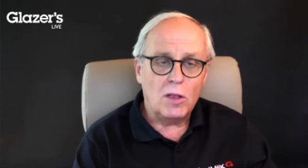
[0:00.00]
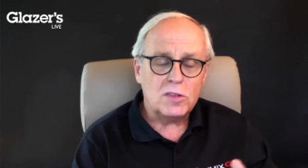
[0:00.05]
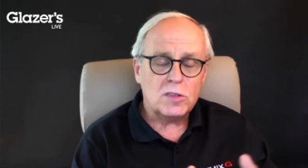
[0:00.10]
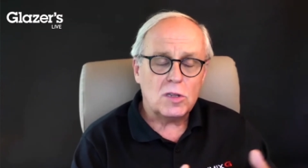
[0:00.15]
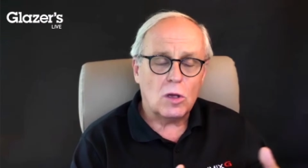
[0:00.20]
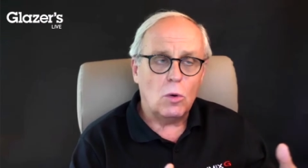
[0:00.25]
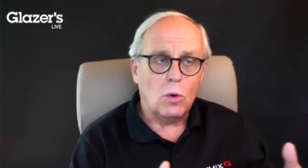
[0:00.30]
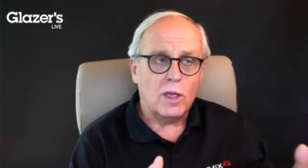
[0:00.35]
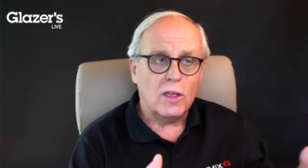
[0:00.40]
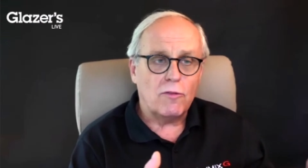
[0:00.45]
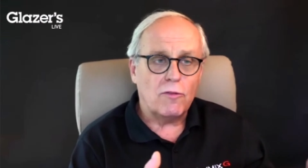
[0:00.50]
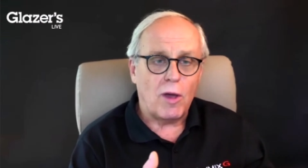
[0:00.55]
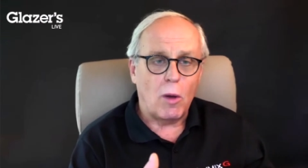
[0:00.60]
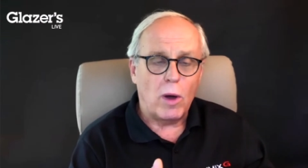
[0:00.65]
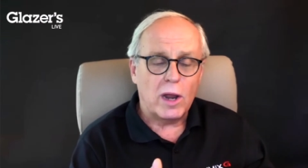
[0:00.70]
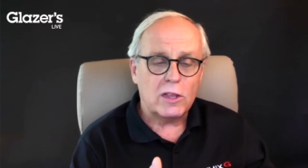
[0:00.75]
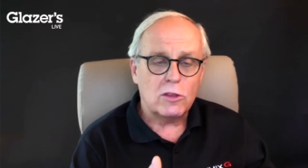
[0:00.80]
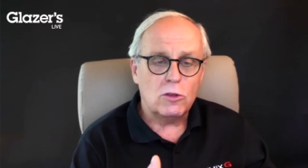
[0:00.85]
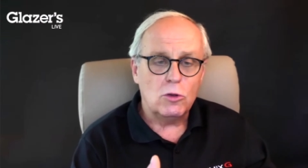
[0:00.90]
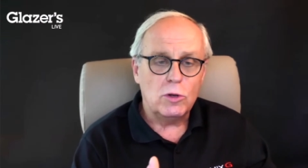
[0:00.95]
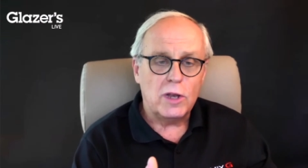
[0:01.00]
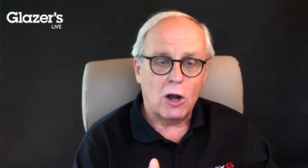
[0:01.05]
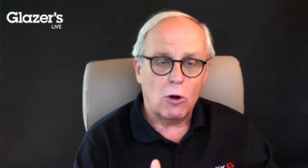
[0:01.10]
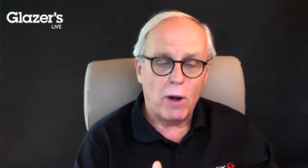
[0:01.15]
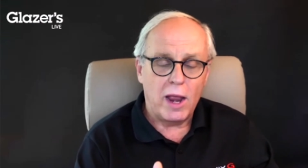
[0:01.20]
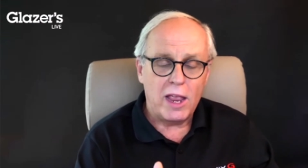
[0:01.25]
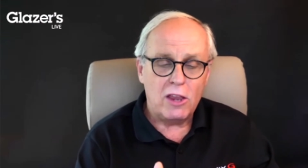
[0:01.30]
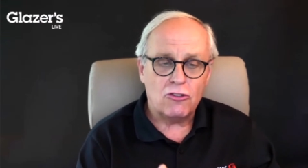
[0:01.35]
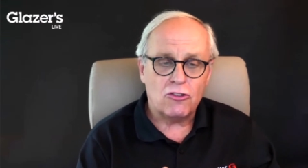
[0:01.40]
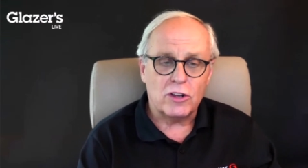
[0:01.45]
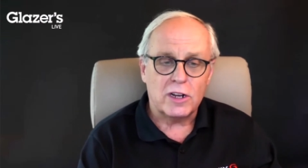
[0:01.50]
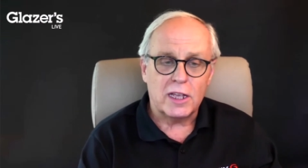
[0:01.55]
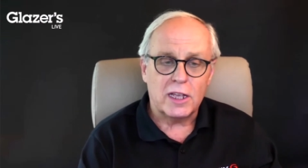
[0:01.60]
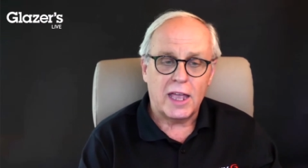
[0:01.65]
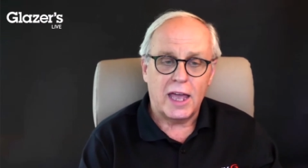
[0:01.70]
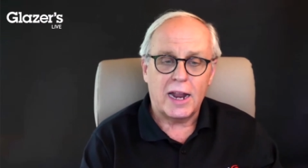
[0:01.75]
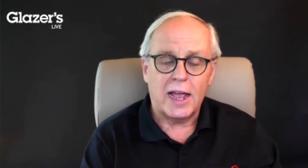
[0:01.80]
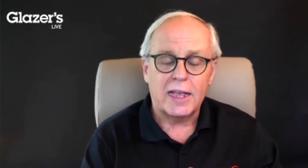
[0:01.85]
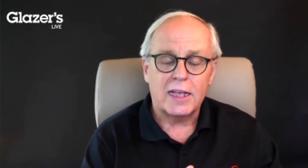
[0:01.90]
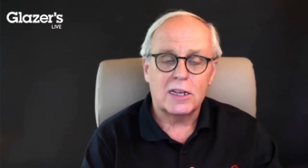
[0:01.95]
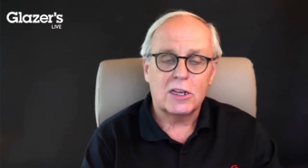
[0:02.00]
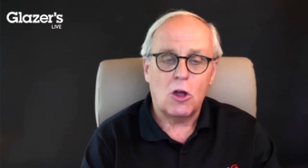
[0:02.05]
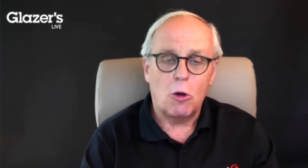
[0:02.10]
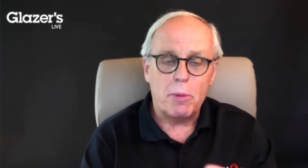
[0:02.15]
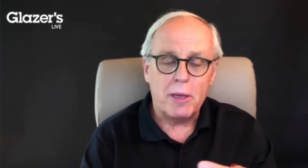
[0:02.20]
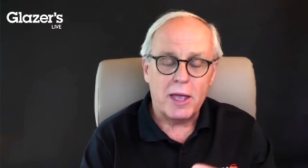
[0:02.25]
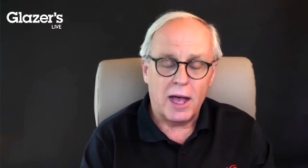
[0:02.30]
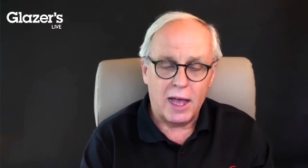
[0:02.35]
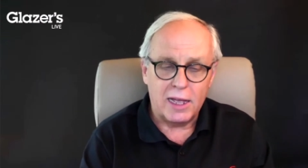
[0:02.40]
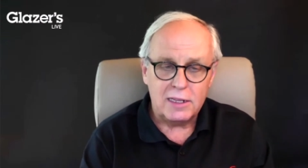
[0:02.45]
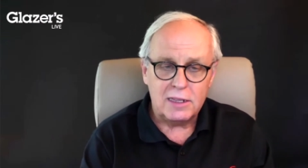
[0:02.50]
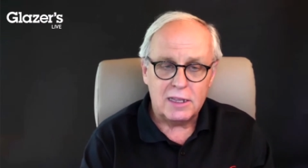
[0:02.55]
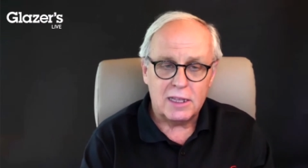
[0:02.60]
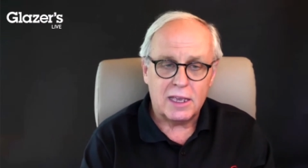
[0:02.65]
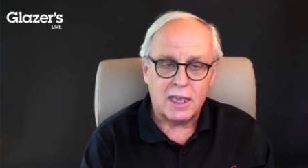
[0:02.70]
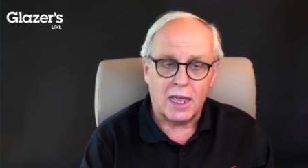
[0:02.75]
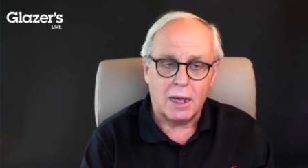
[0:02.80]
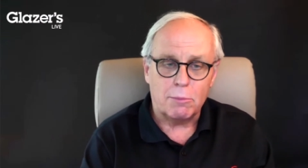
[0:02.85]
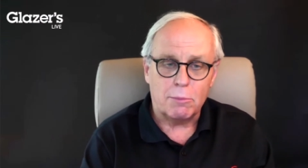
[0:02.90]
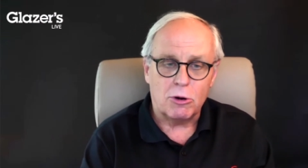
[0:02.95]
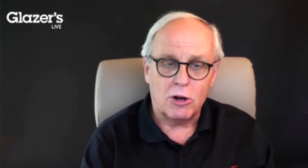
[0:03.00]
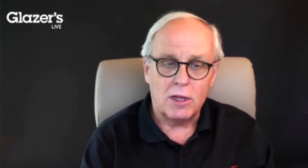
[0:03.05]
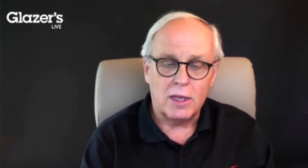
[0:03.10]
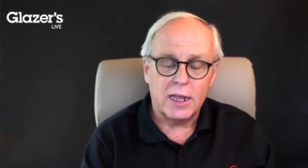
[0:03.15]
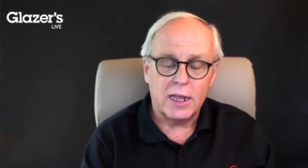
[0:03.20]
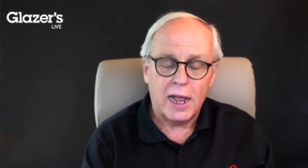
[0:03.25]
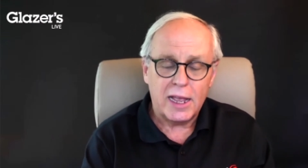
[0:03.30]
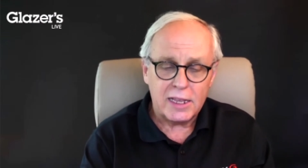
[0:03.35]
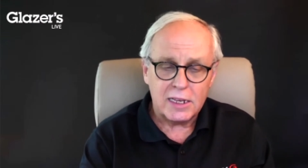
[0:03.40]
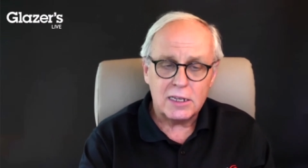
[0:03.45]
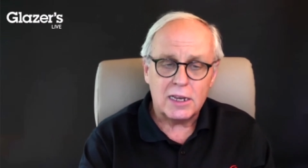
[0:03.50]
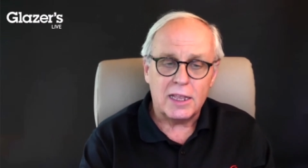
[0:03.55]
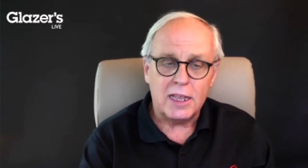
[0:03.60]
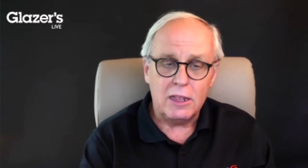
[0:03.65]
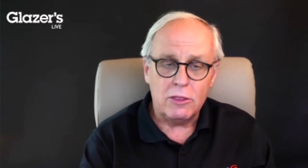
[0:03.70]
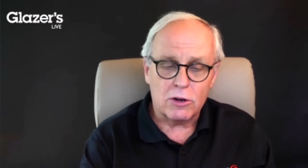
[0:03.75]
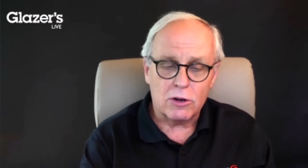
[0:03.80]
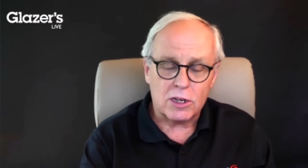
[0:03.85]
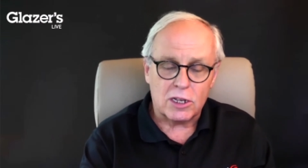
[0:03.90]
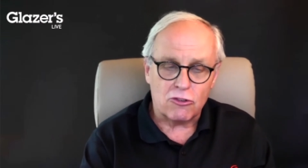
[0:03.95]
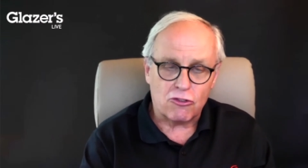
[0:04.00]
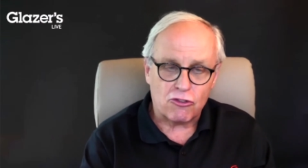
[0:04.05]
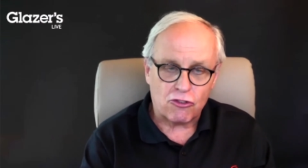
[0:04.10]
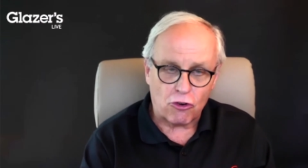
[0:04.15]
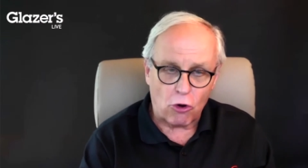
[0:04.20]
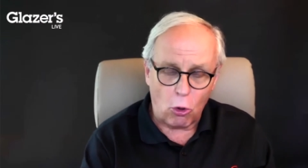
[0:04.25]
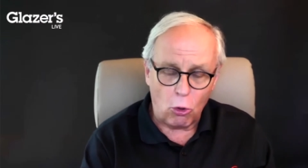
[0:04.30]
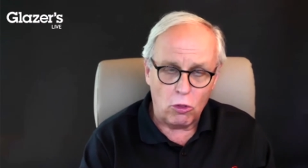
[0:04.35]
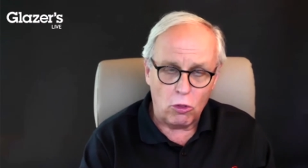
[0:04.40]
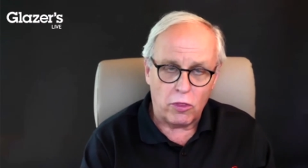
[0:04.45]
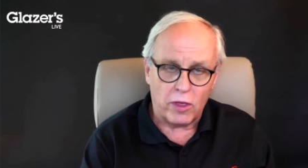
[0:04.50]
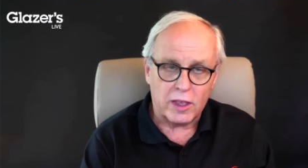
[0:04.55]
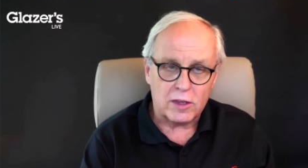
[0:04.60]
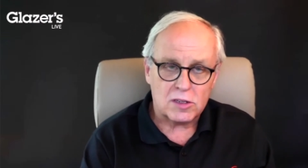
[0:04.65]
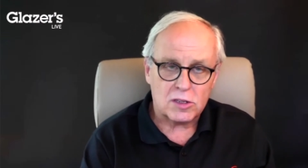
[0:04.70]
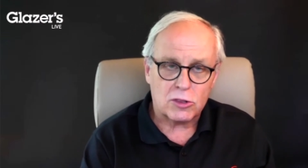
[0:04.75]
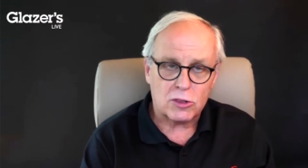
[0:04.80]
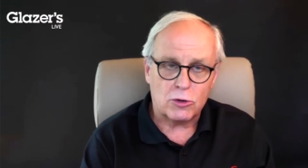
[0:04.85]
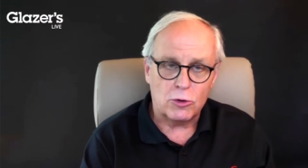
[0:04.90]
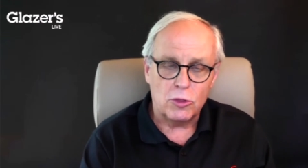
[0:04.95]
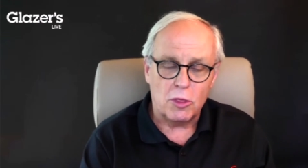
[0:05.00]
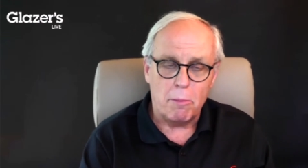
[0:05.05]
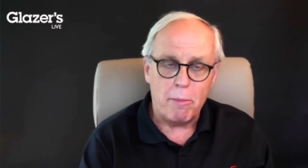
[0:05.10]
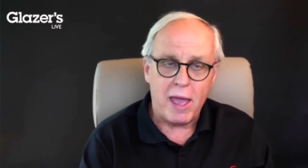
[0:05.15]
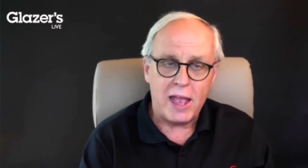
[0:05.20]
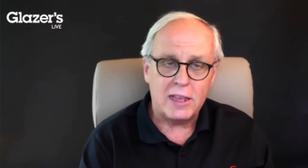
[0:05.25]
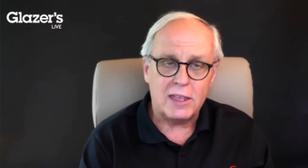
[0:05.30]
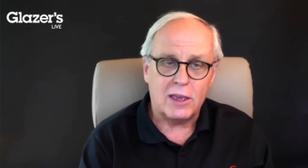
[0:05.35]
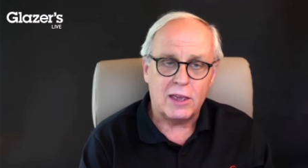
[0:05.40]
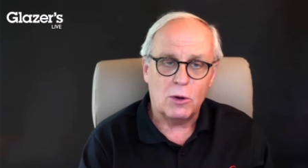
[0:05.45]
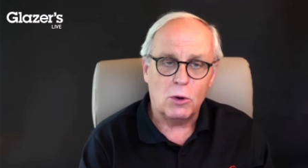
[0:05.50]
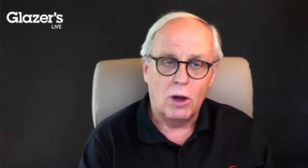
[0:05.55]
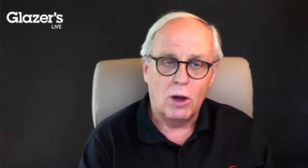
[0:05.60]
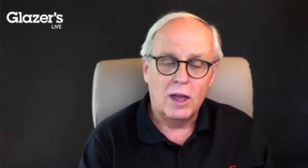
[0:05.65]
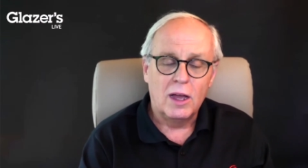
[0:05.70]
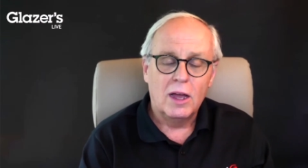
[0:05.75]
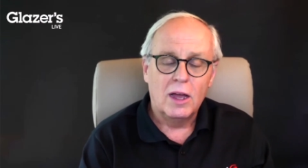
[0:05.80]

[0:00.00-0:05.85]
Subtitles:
Also, if I want to do narration, again, I can go behind the camera and I can either control this through the menu